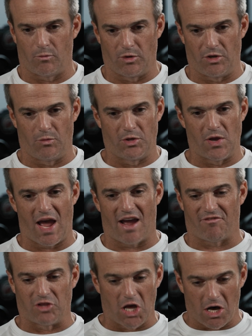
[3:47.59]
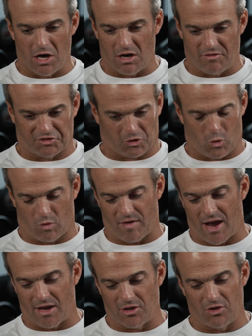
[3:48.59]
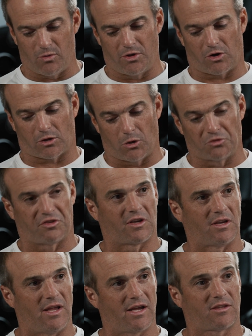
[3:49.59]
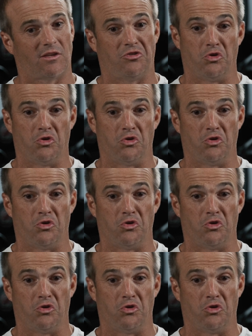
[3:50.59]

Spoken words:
when you have love as a core value and you're close and connected,